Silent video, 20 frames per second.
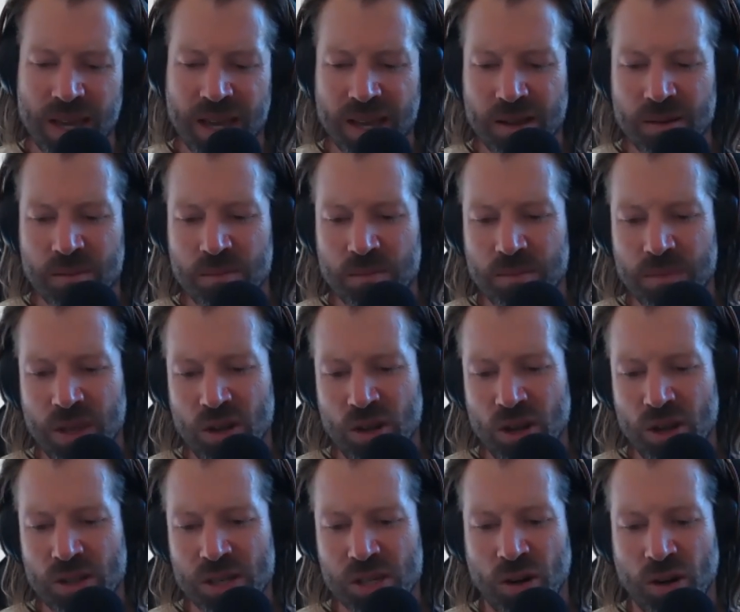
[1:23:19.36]
um, you know,
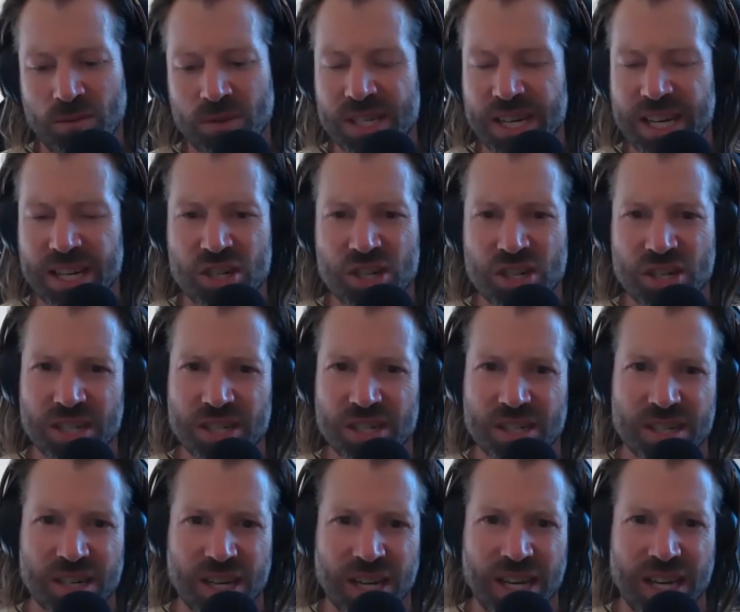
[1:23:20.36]
and this conversation
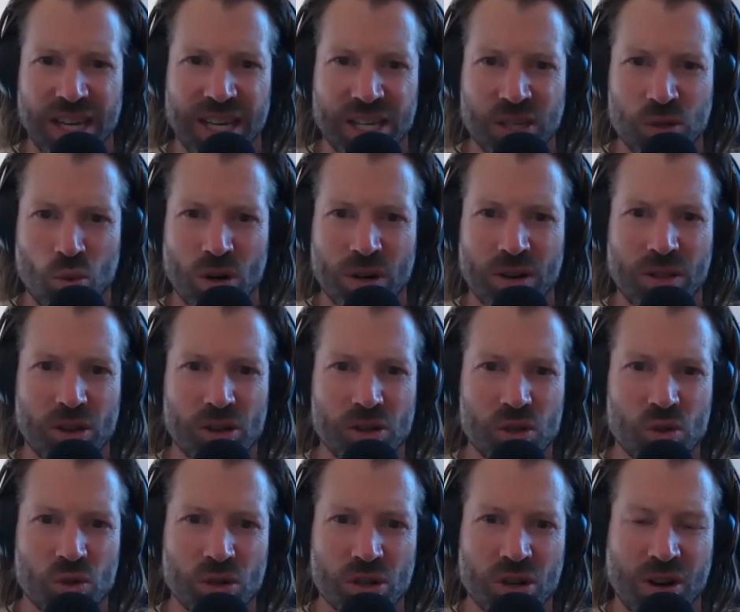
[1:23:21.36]
is is one of those
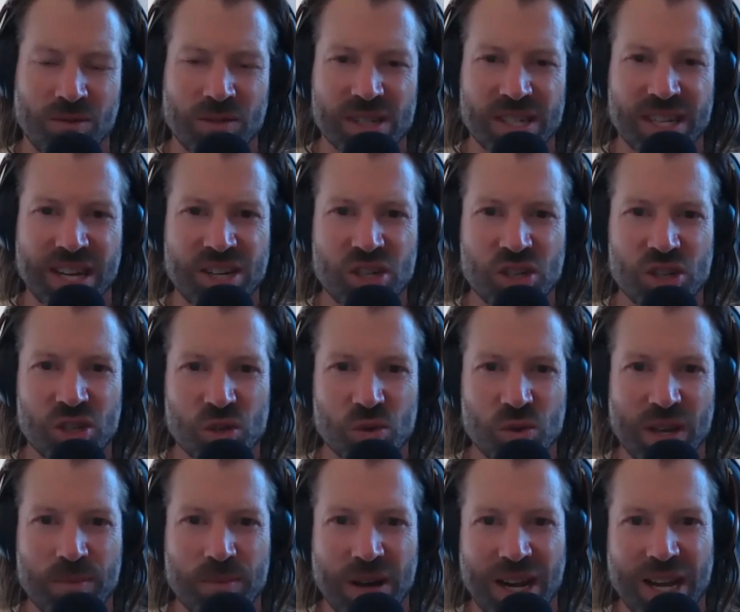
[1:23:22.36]
sort of conversations
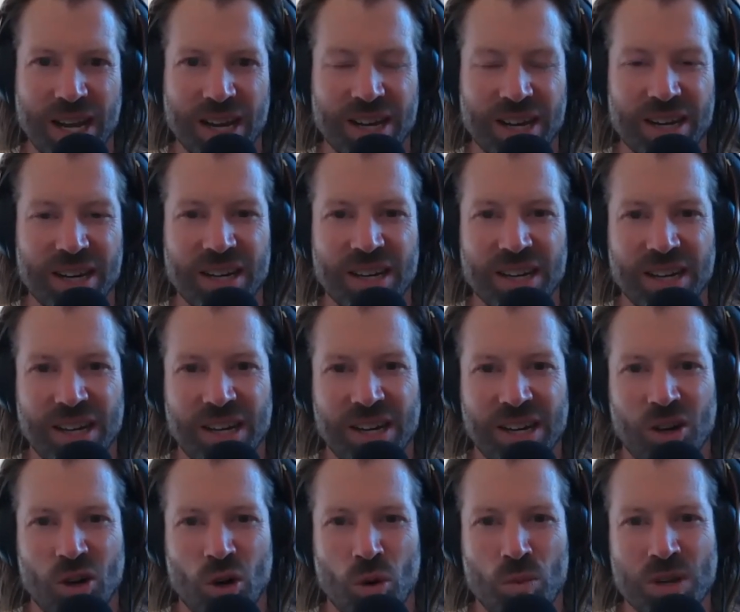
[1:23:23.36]
whereby like I
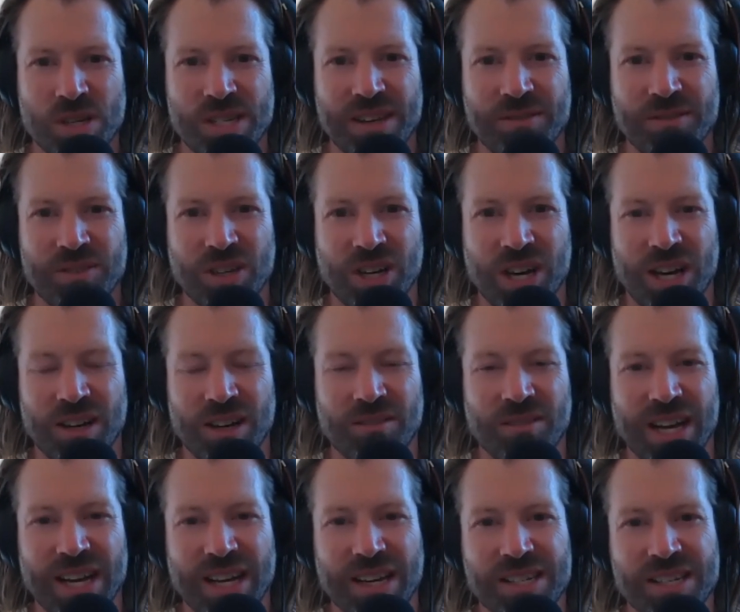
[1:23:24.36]
almost have to kind of
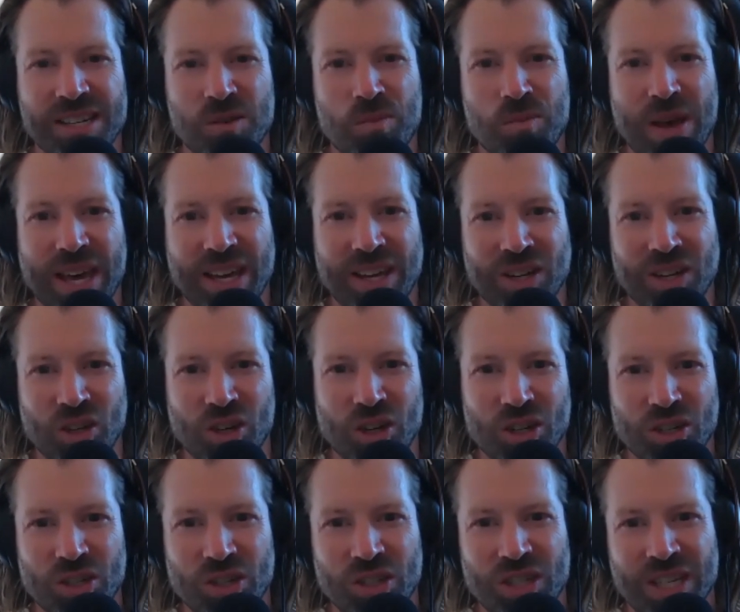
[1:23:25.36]
like sit back and
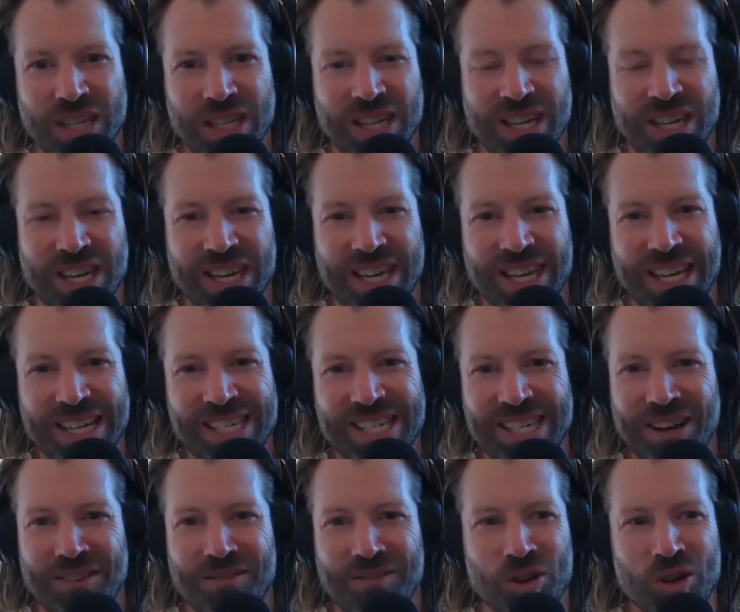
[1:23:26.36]
go, yes,
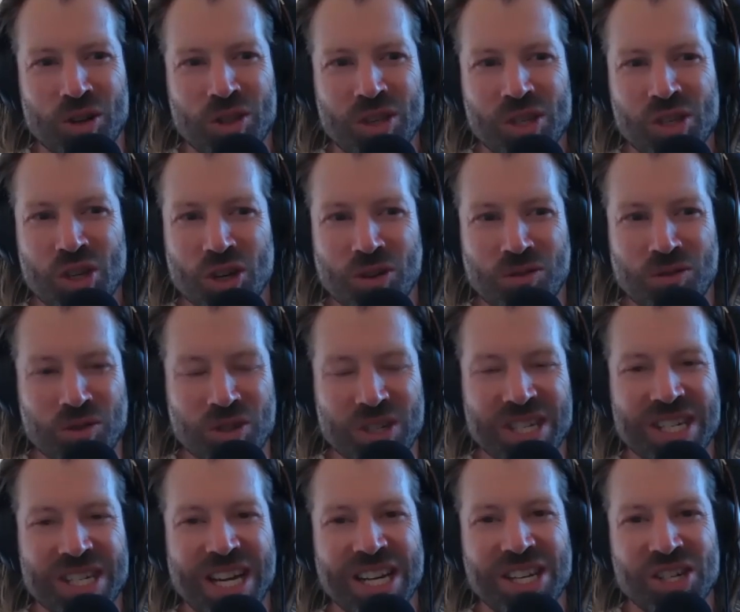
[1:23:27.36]
yeah, I've known this oak for
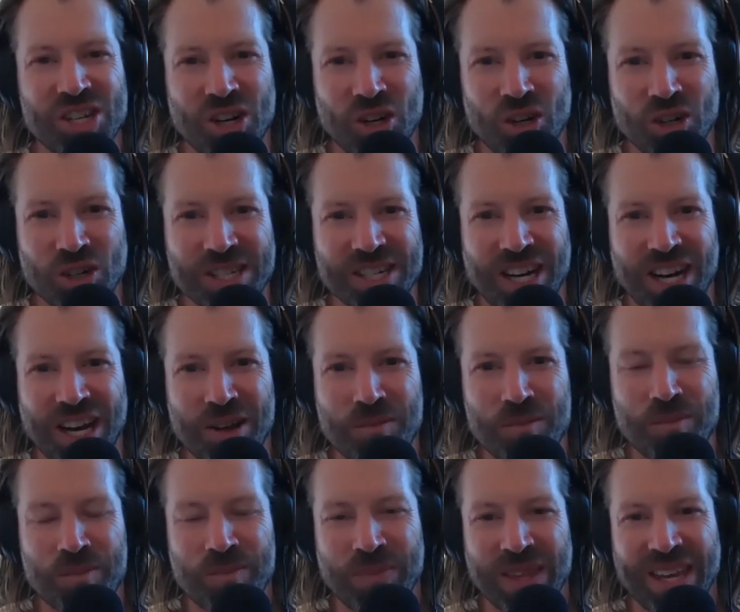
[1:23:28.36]
such a long
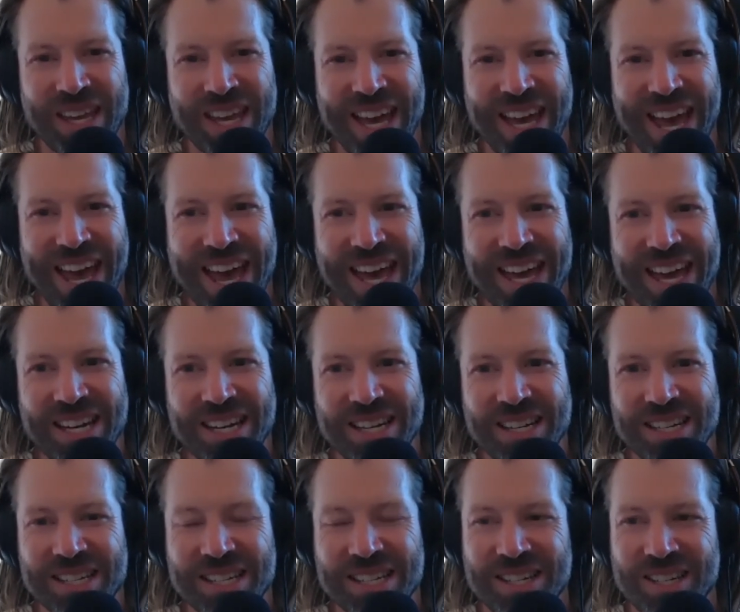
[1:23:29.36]
time,
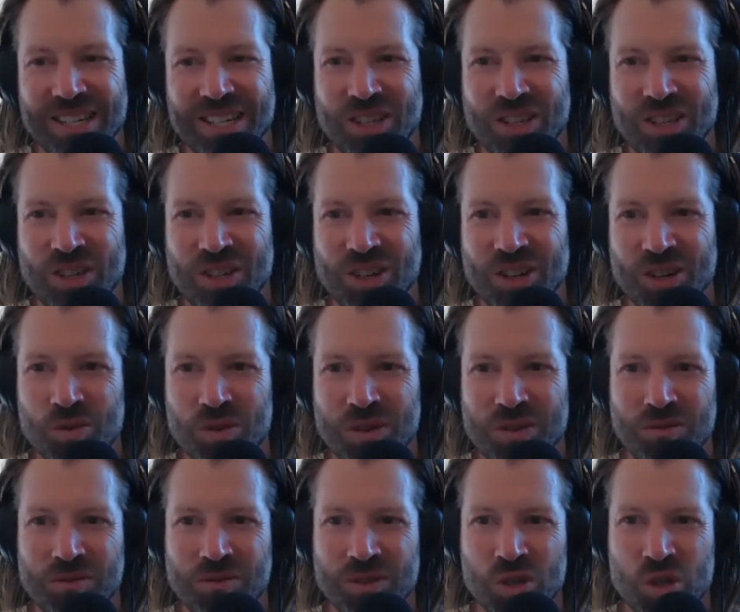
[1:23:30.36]
and you know,
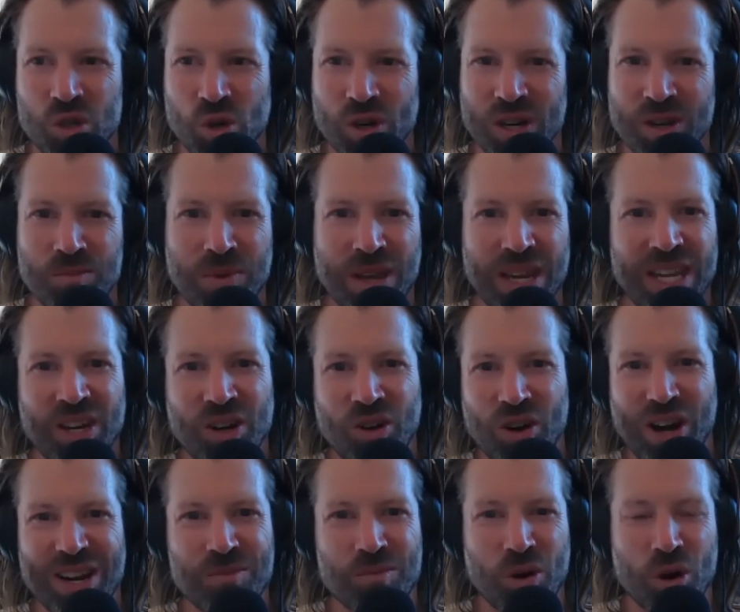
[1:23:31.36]
we've enjoyed many
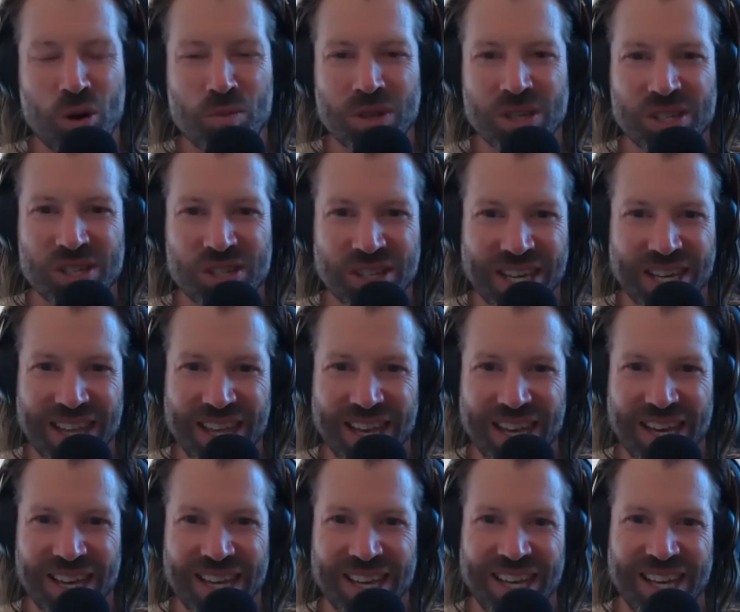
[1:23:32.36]
great moments together,